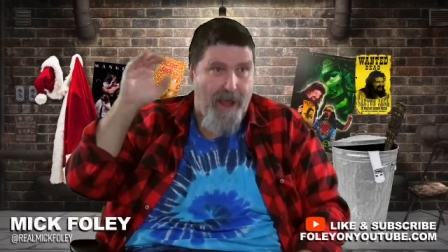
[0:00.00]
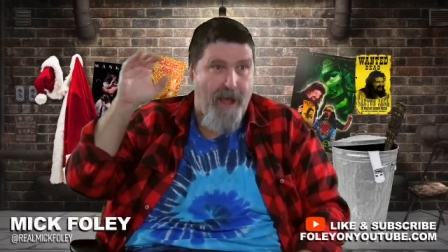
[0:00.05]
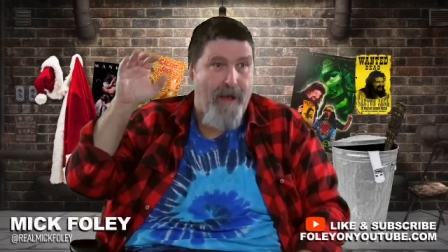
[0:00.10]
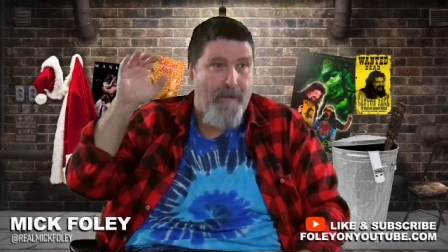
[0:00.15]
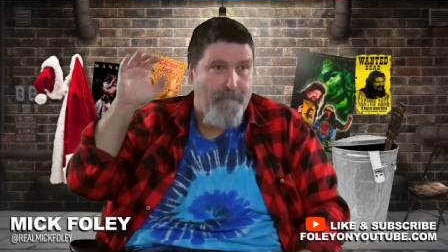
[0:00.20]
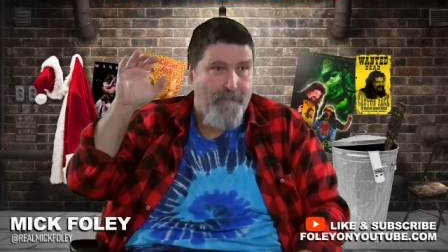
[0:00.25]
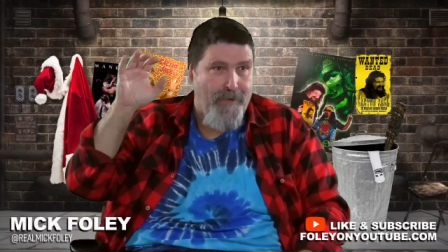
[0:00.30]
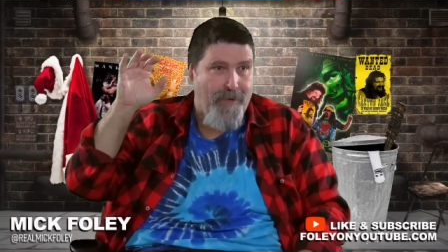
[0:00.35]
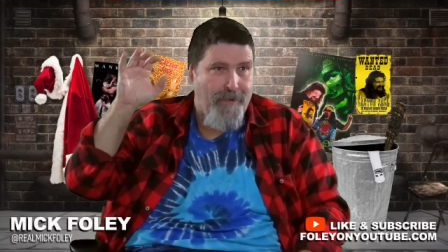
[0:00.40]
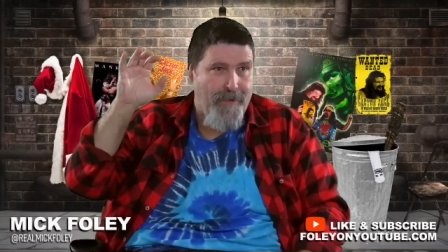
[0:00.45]

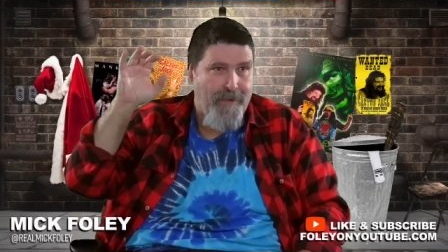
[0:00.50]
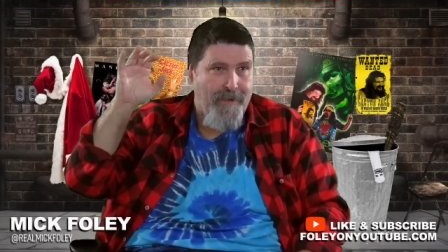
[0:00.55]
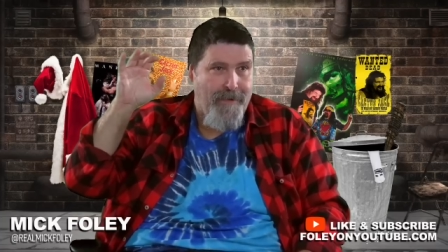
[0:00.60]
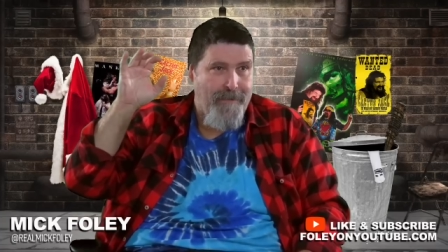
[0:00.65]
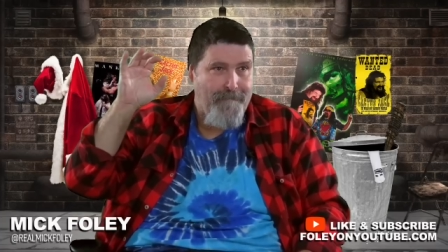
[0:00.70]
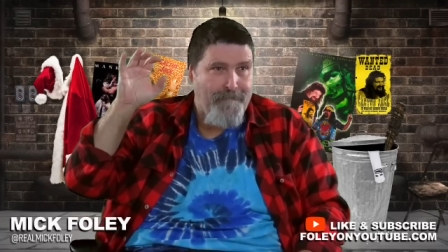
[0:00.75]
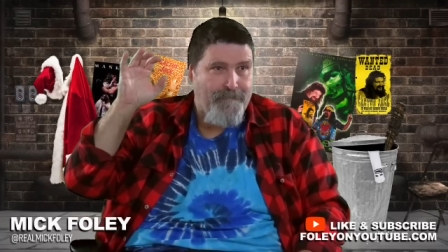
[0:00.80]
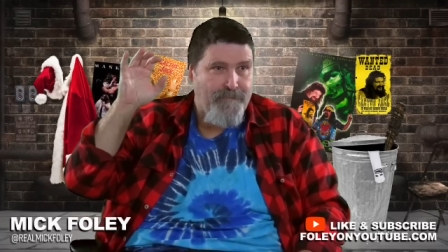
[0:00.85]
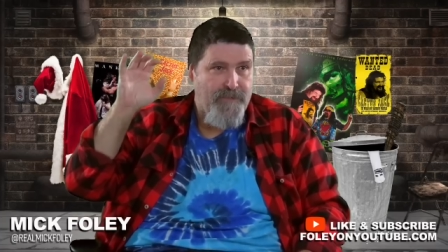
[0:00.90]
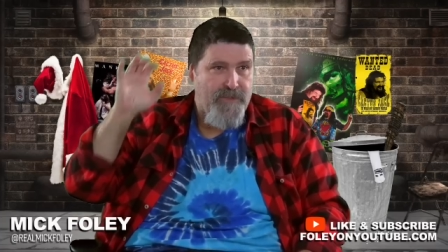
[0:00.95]
up
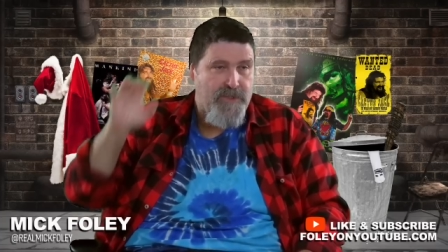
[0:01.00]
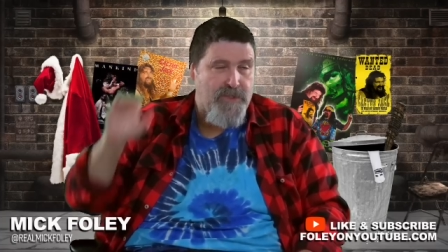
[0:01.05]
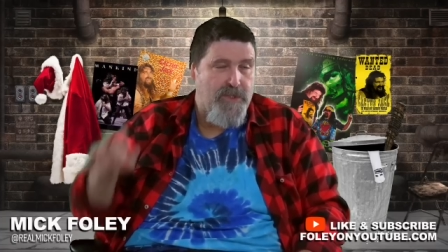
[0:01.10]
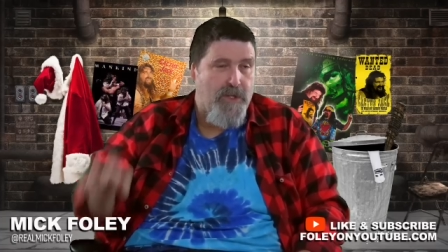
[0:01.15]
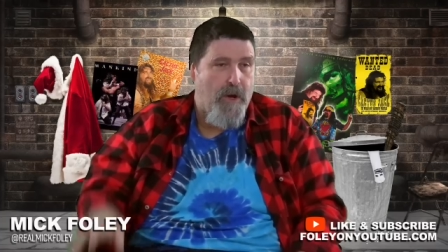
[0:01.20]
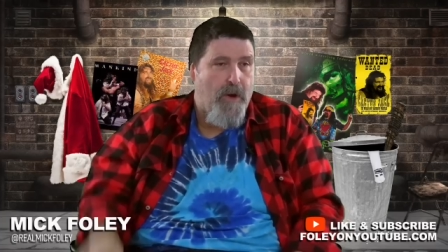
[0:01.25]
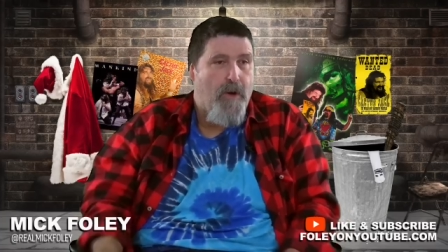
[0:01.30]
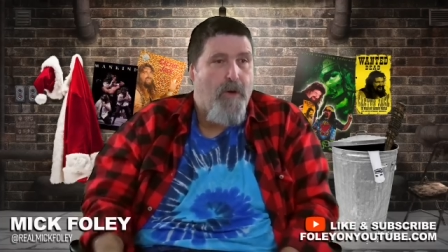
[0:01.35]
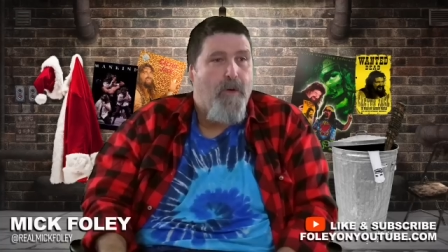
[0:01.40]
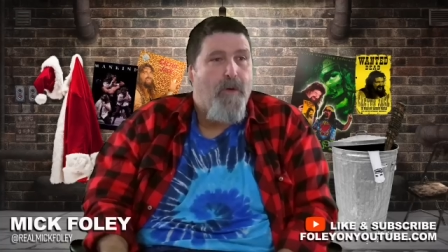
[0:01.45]
yes
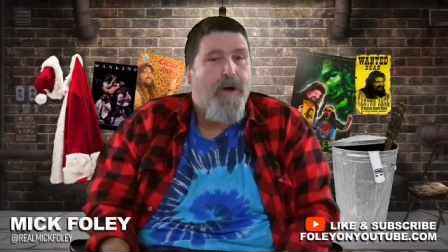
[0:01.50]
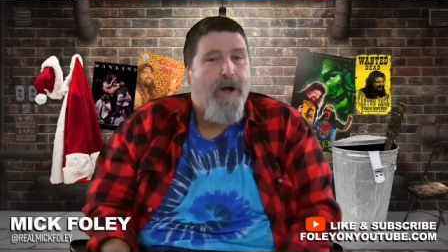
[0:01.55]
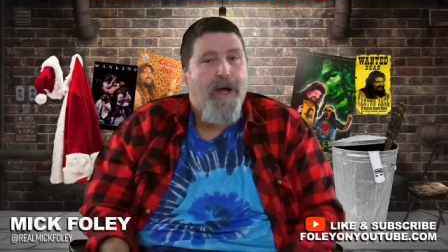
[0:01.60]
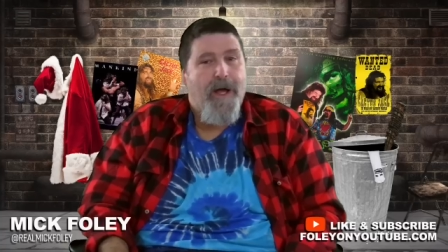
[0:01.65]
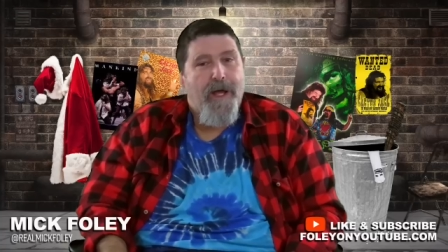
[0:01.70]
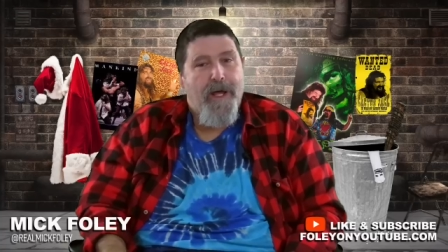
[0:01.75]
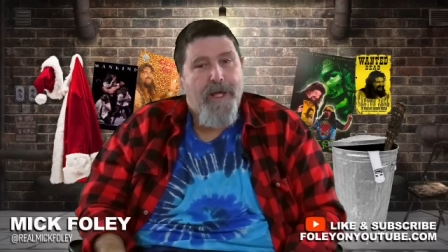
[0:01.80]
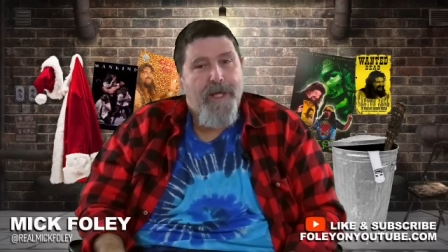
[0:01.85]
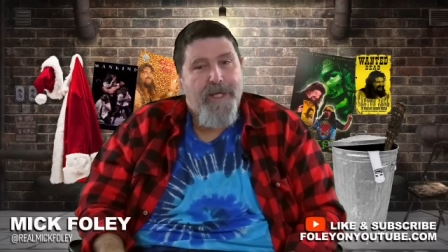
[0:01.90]
so uh,